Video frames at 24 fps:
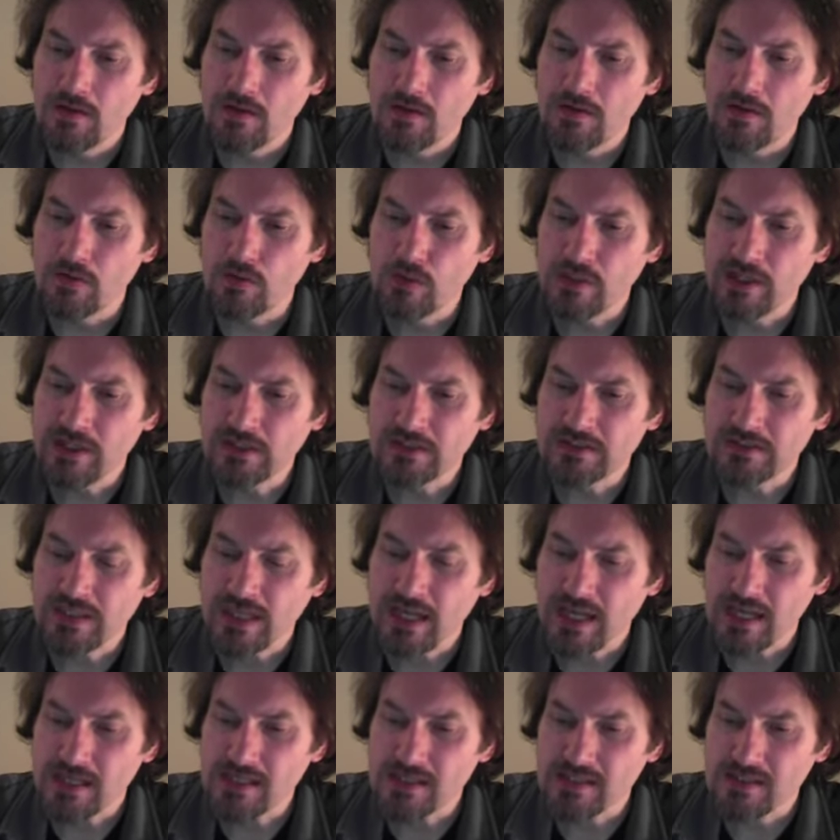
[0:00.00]
the real
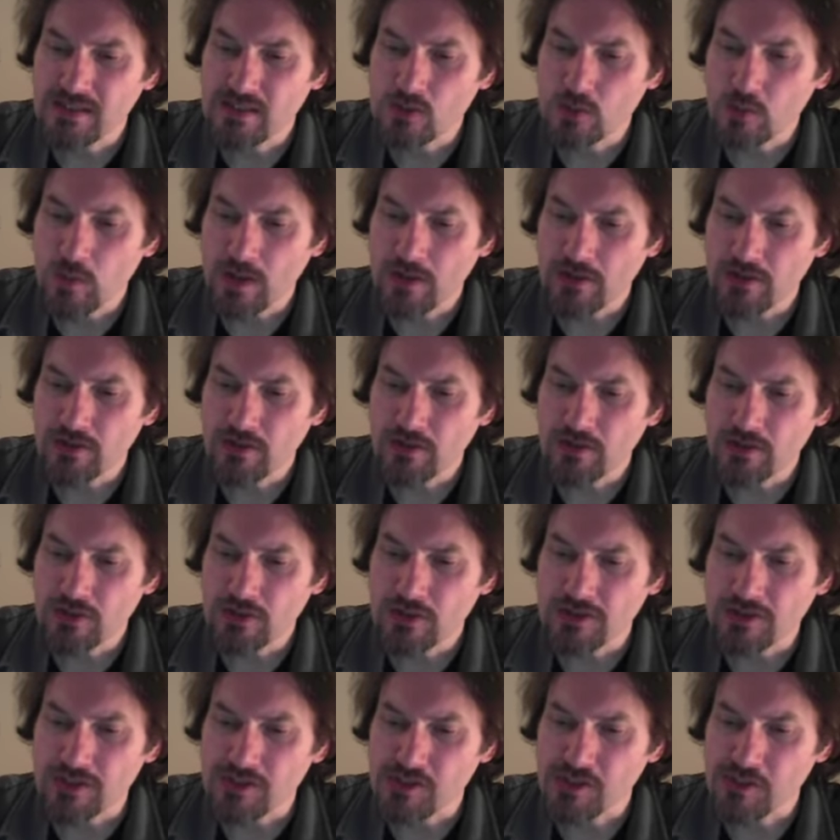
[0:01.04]
test is whether you're
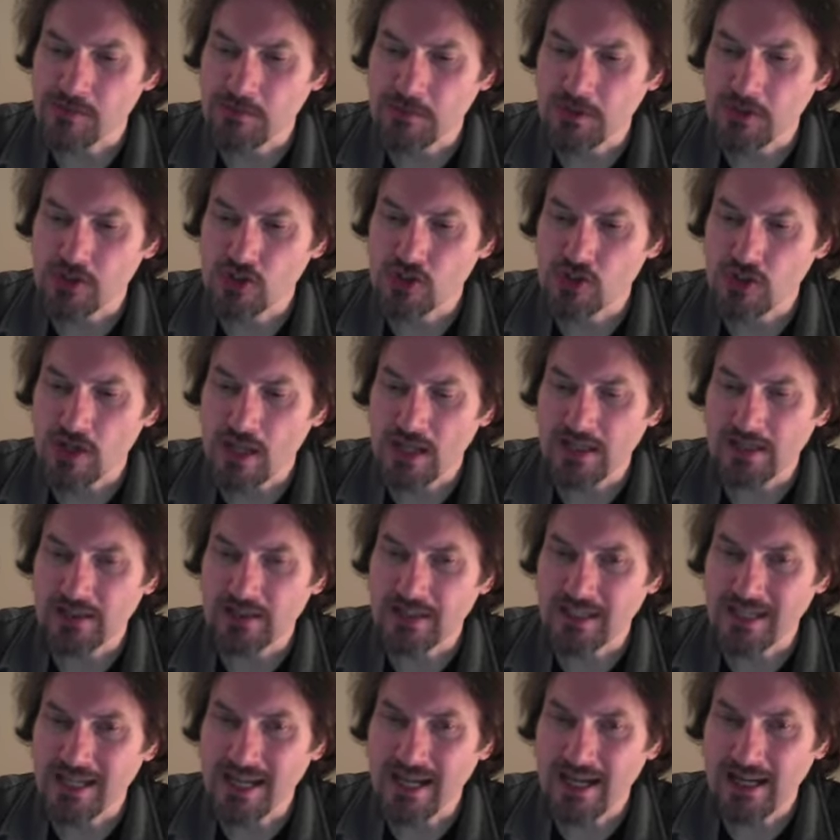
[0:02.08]
just a
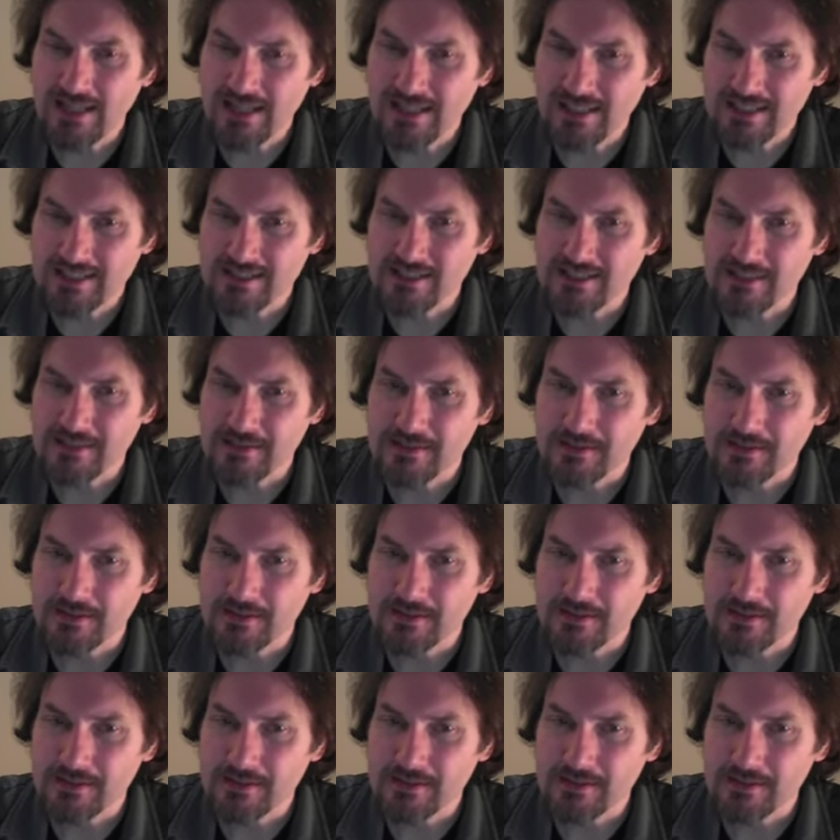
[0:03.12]
spirituality addict